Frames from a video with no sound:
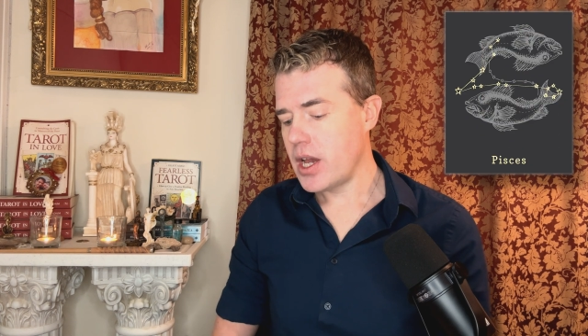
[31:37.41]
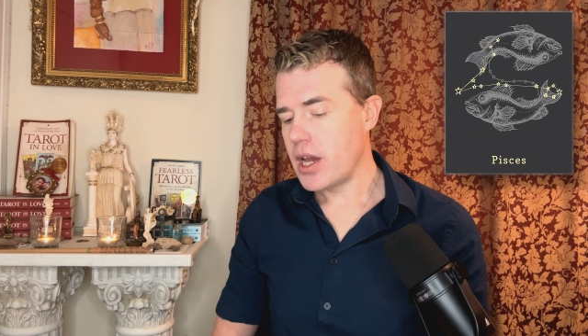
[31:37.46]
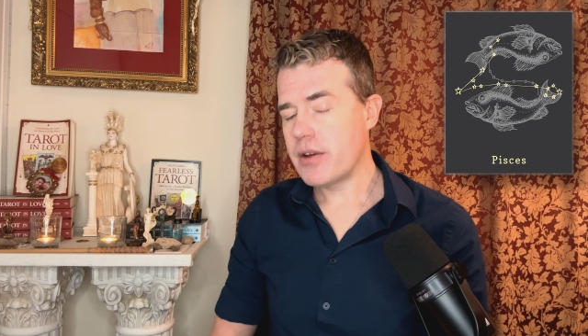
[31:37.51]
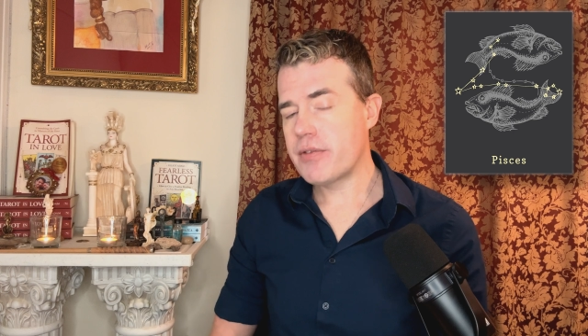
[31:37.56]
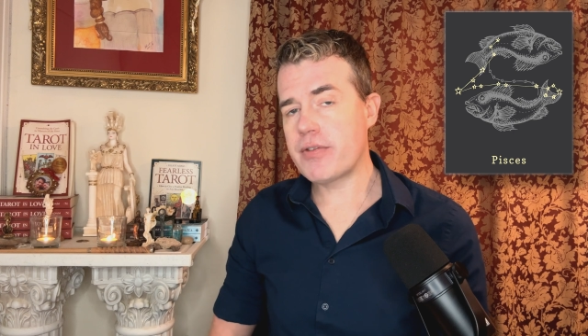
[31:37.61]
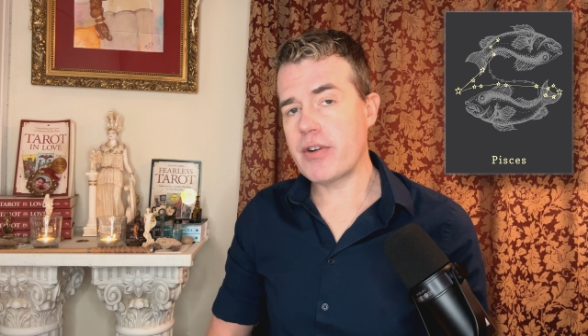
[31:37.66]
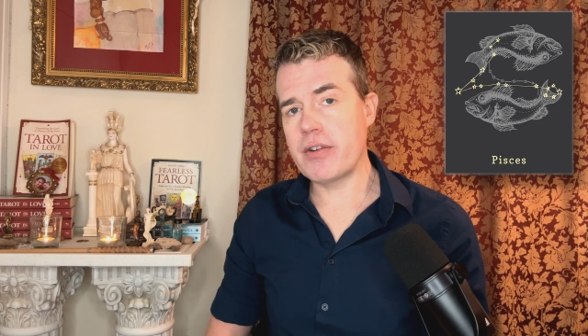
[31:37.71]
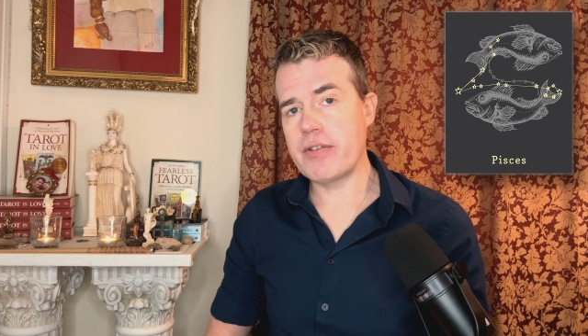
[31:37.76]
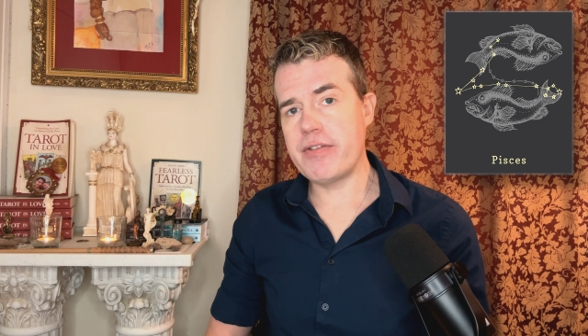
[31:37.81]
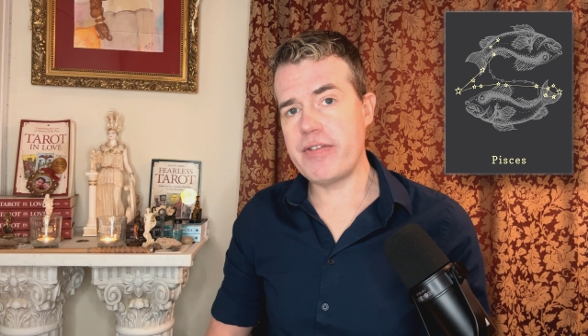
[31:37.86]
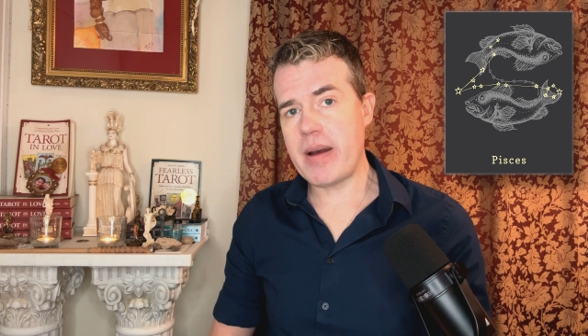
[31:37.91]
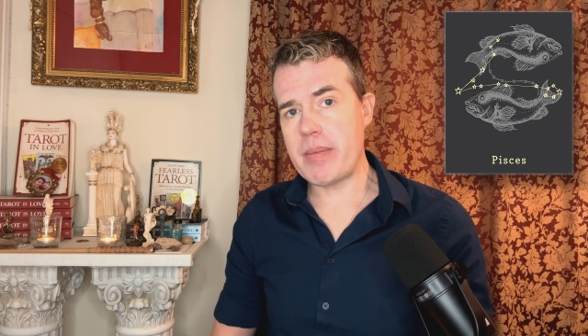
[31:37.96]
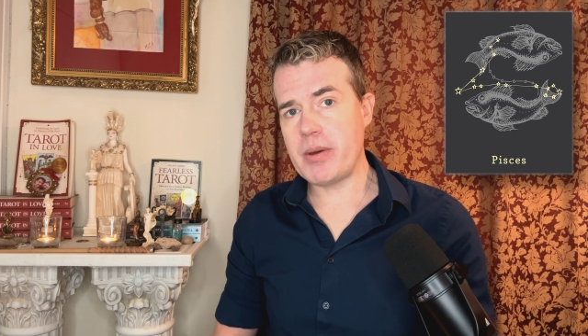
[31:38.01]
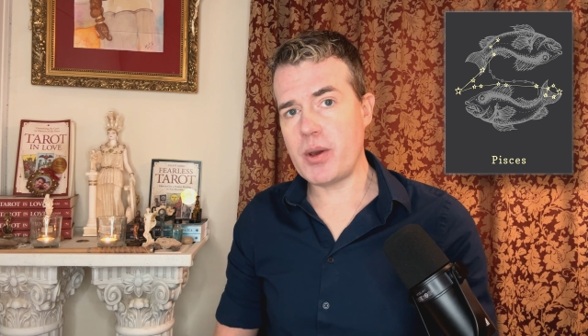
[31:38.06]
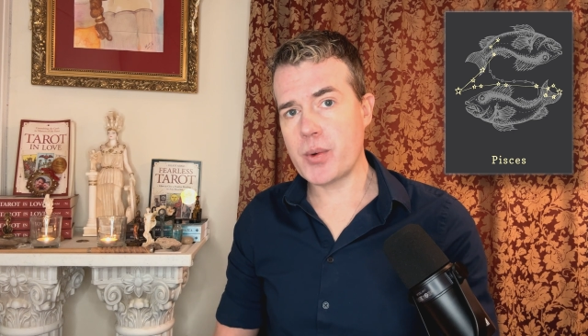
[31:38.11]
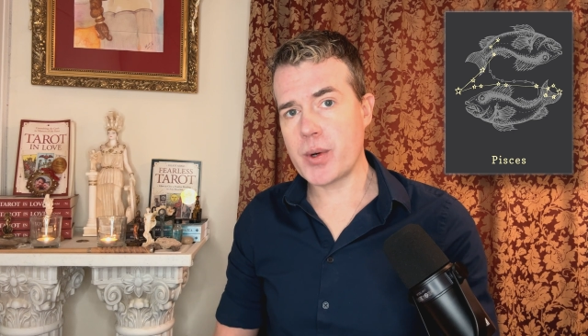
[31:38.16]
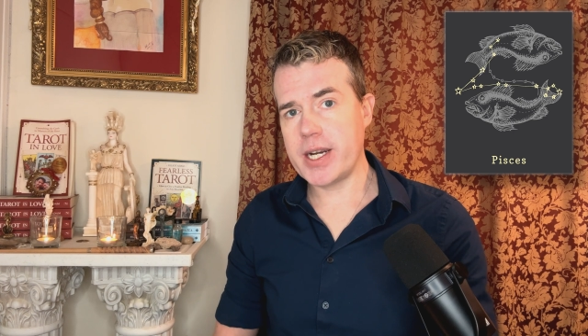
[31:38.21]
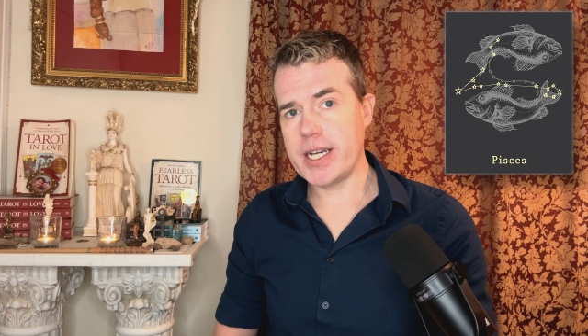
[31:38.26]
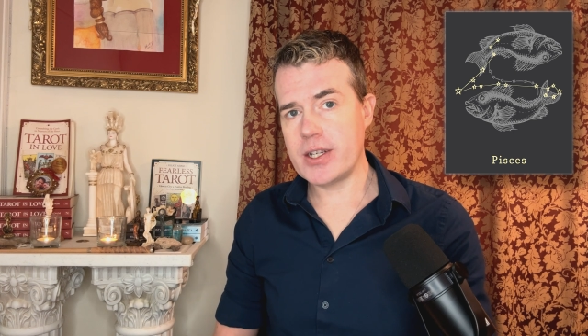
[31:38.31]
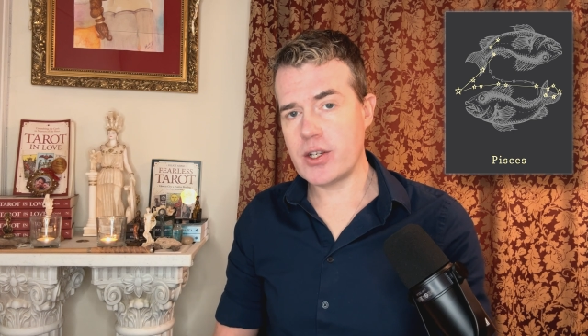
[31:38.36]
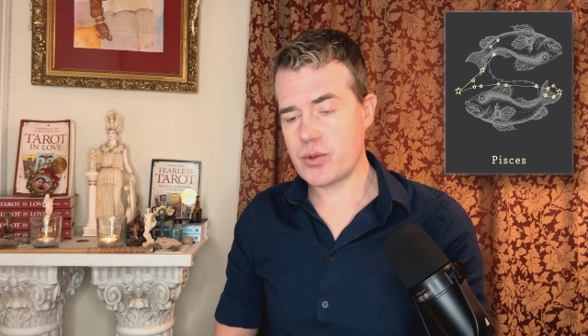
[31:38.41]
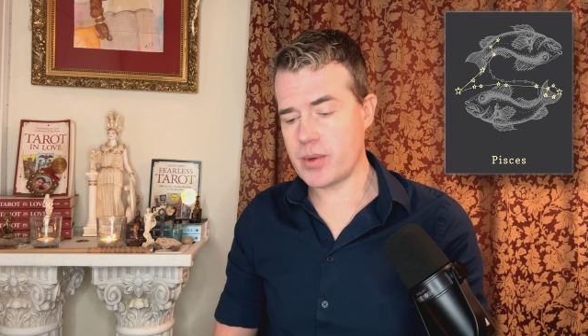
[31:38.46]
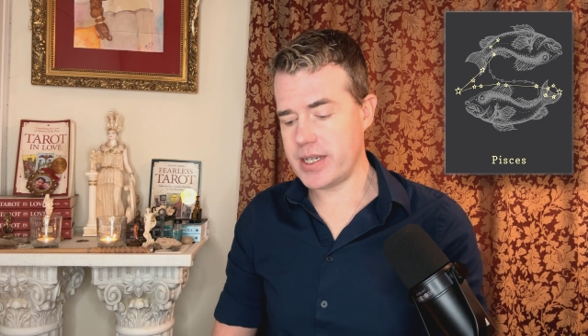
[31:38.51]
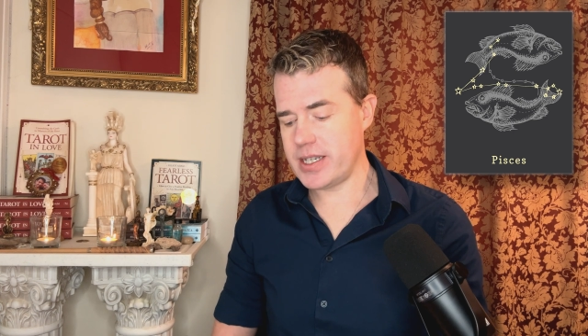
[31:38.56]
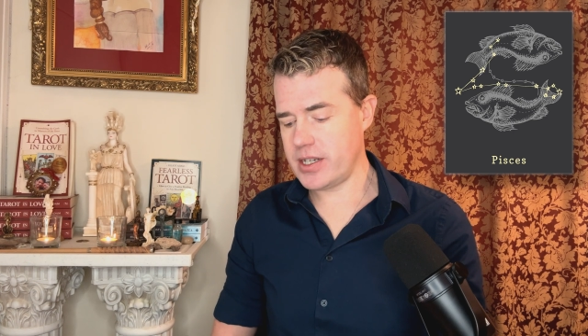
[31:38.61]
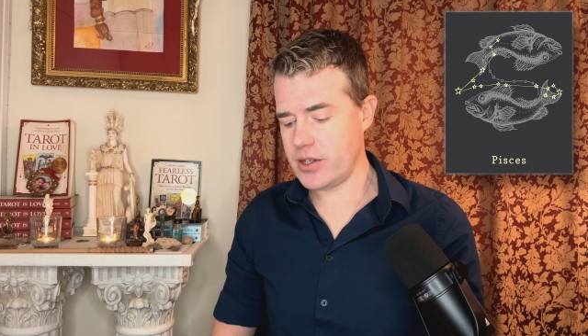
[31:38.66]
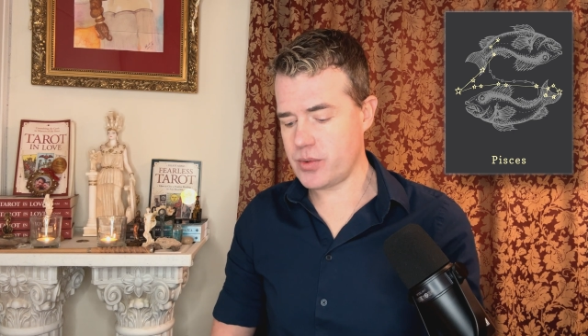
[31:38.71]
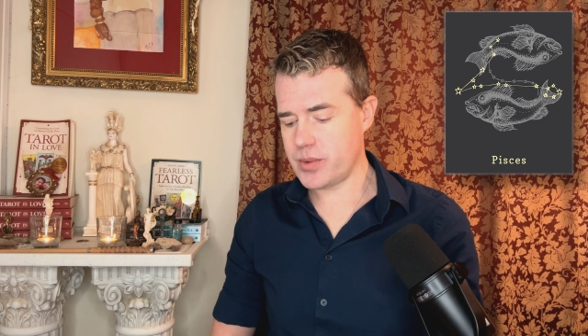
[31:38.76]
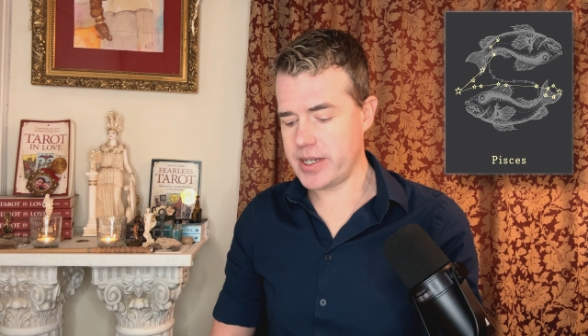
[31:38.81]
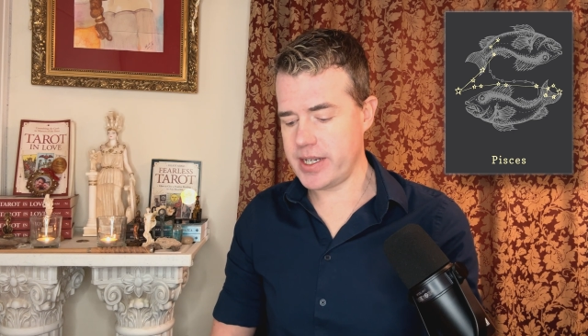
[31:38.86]
for February
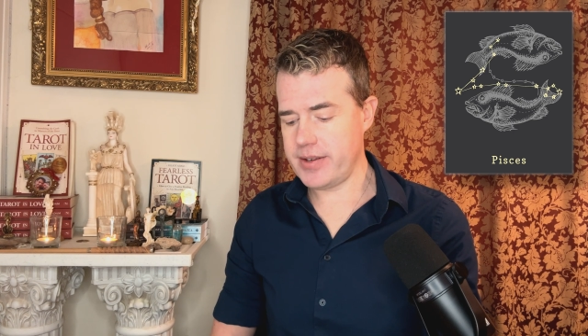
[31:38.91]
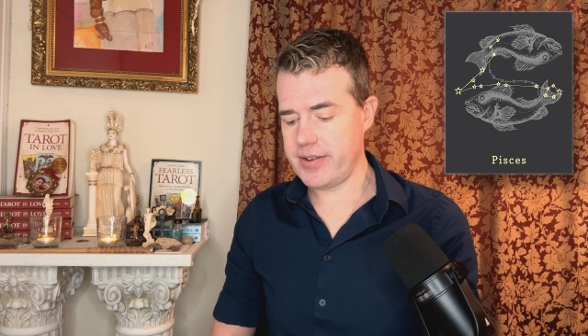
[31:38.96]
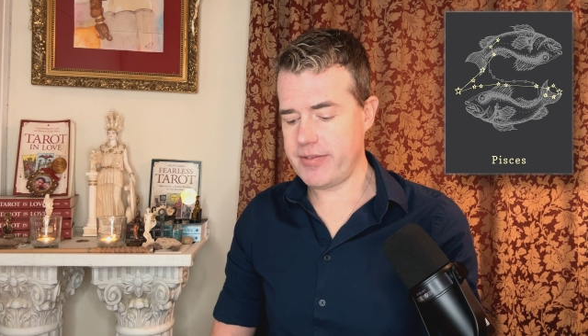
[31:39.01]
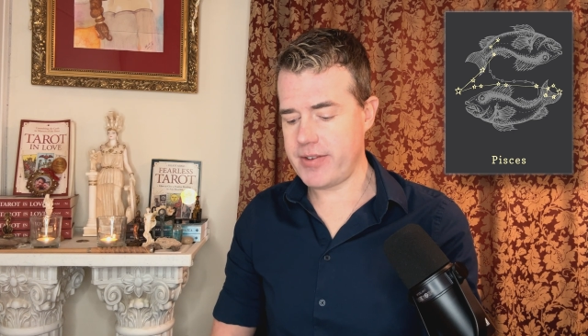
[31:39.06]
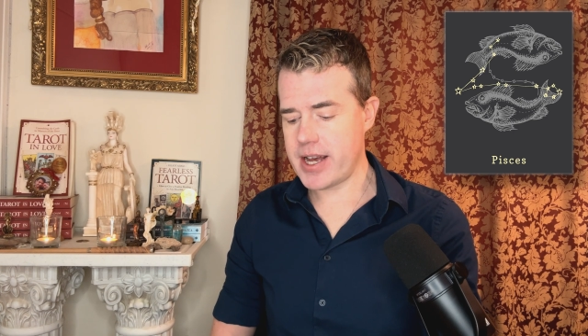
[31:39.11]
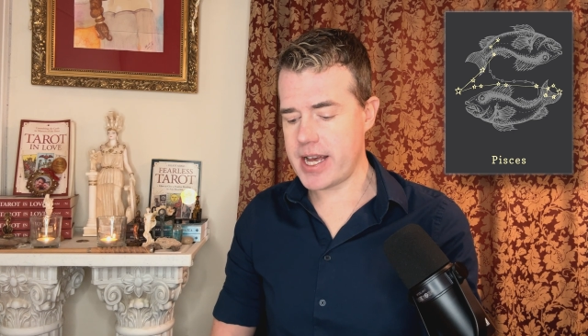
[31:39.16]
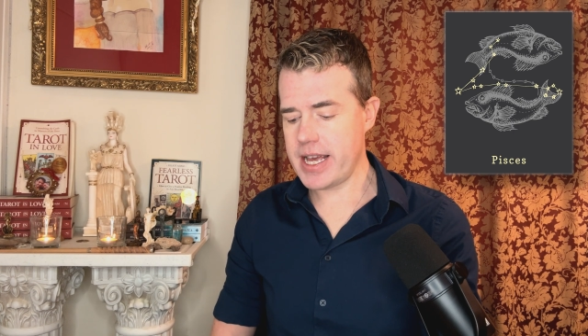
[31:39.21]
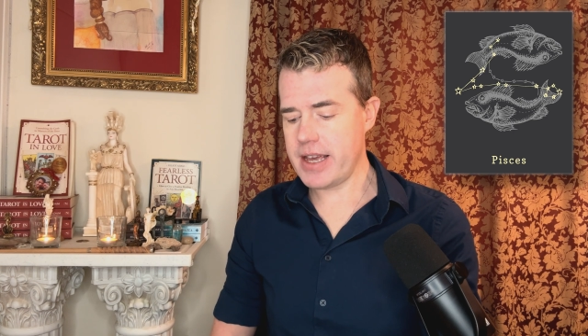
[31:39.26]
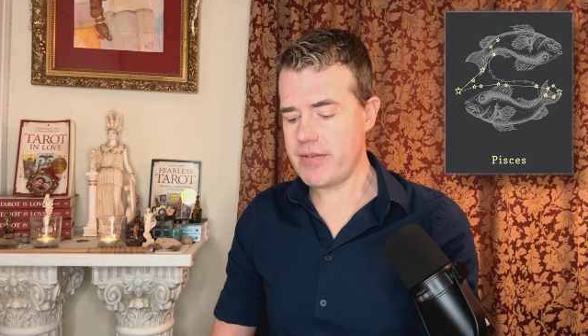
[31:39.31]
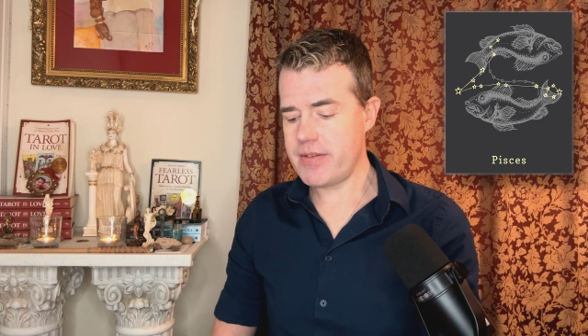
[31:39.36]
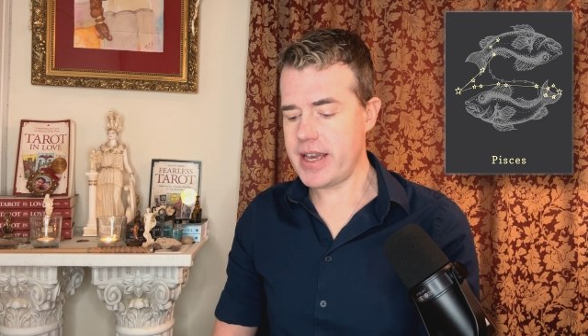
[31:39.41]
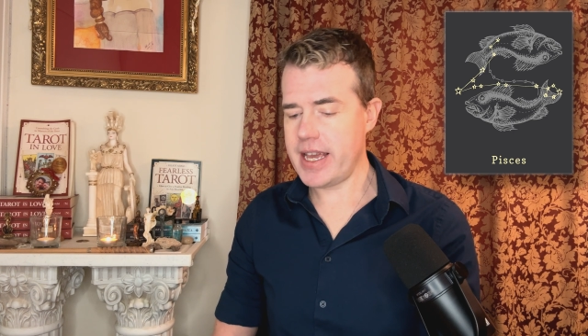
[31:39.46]
2025.